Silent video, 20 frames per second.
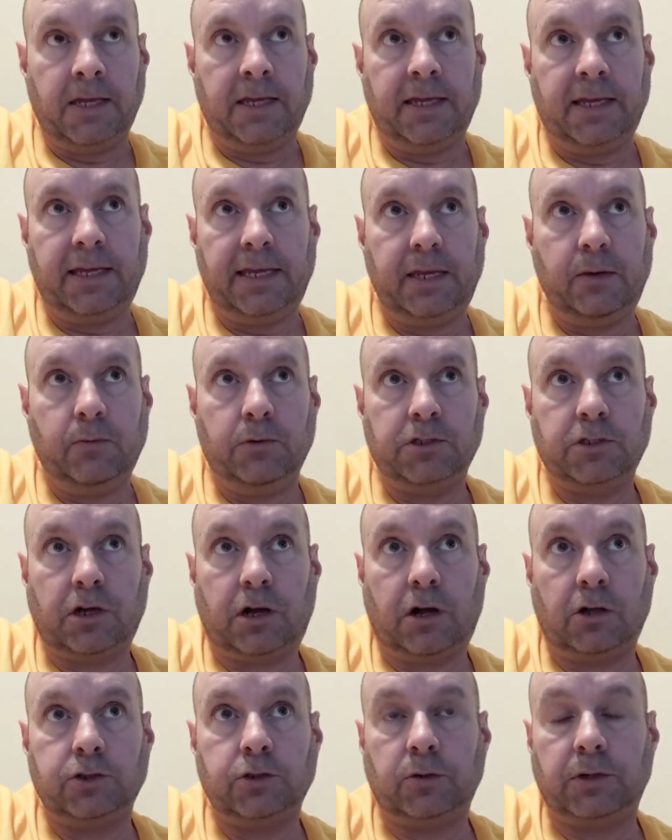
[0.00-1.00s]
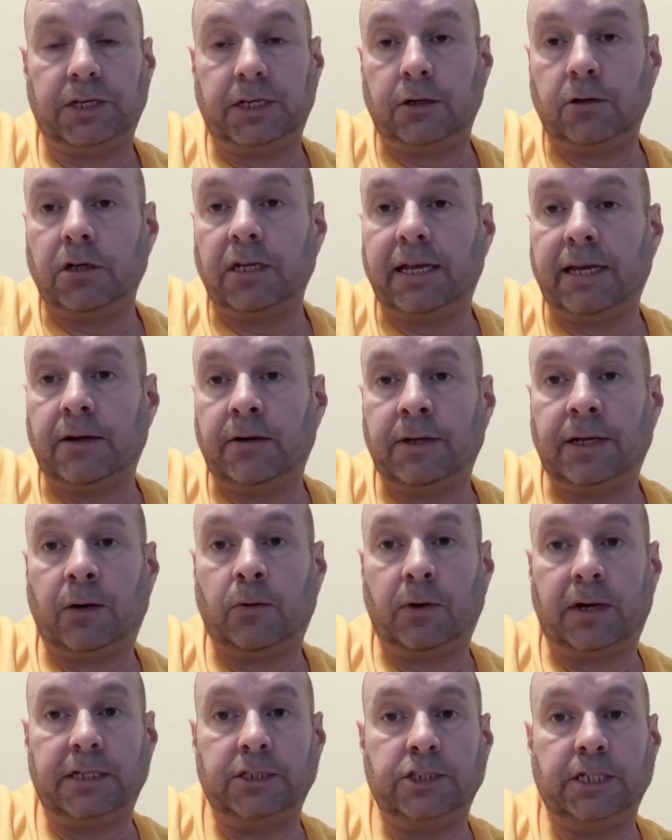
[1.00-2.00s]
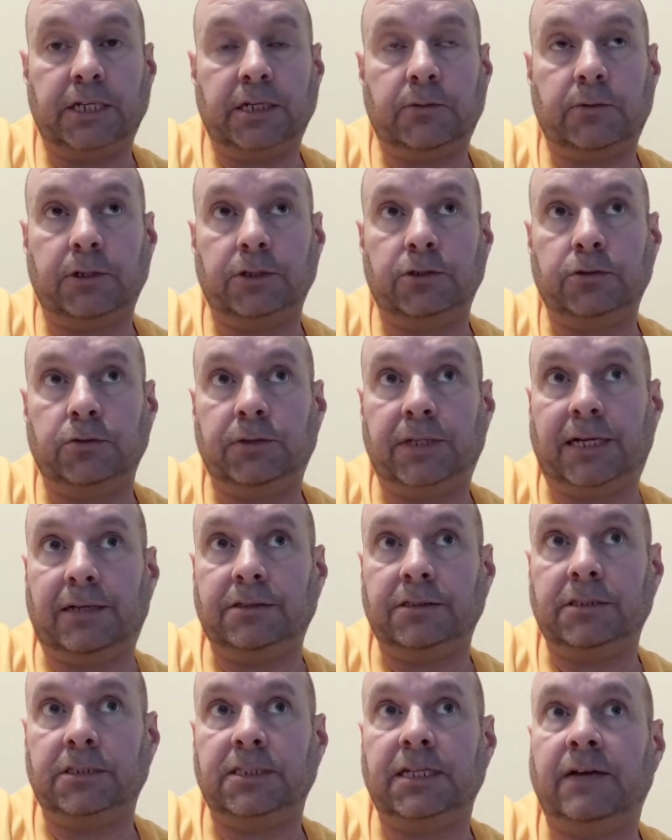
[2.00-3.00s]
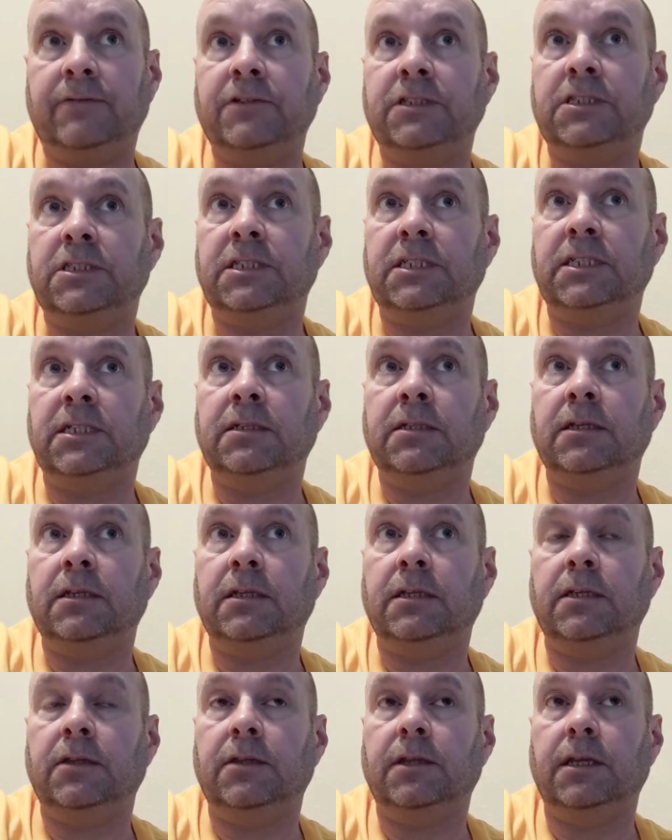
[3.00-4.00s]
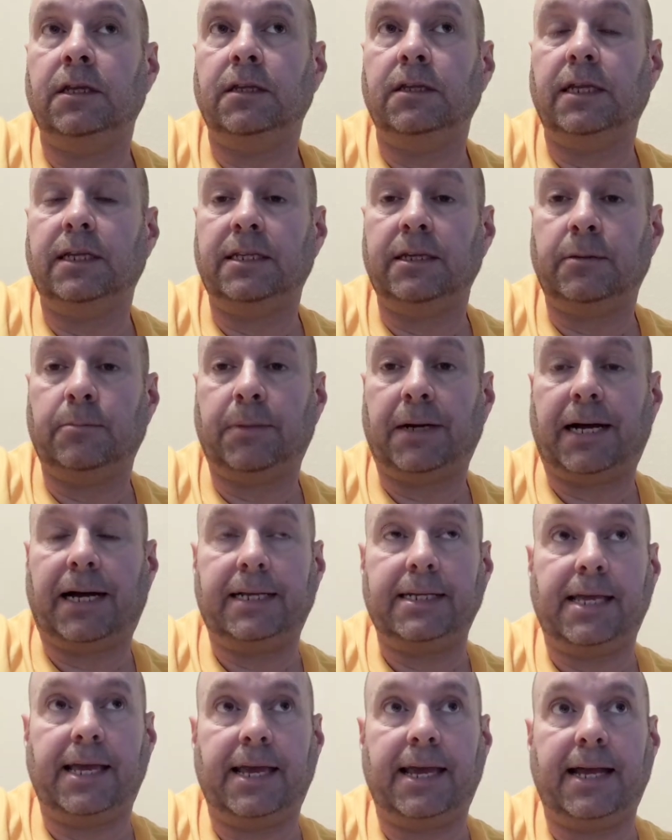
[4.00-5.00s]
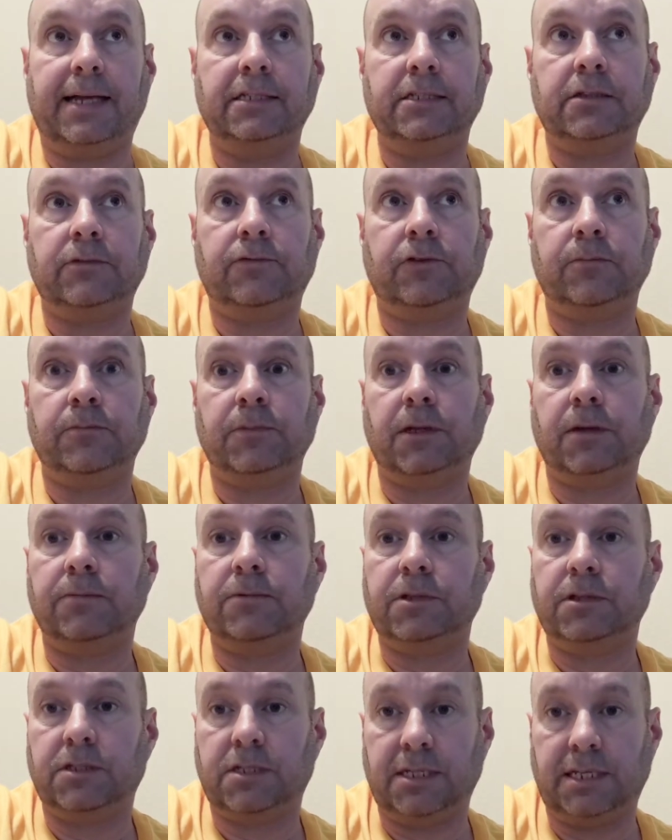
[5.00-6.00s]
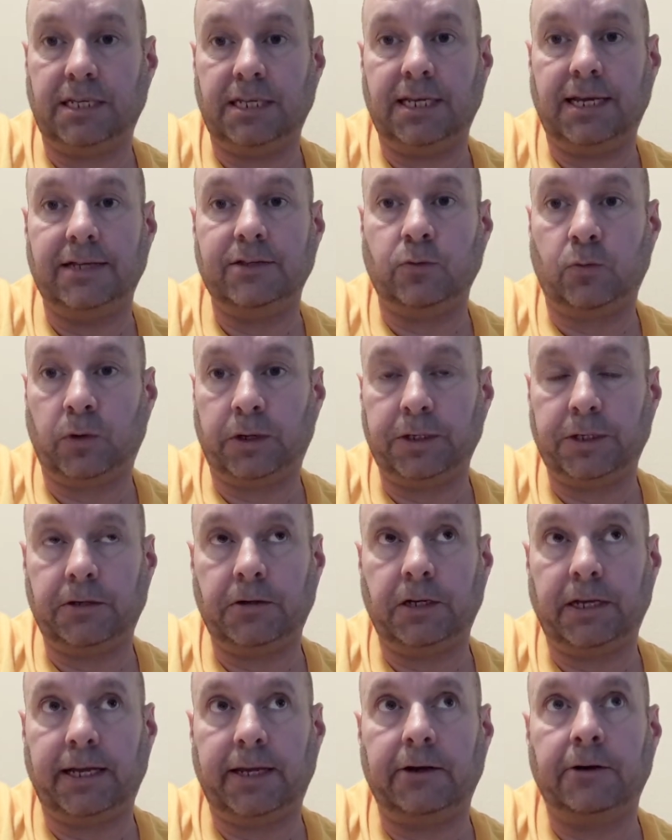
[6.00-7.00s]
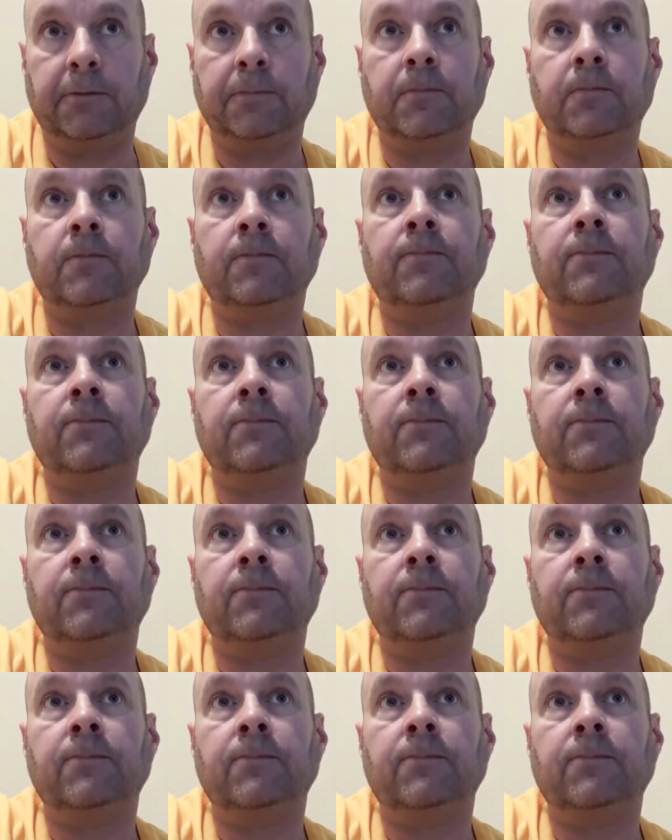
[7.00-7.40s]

He was also a year later. Now we're at January 2017, and they did a podcast from the CES 1 year later.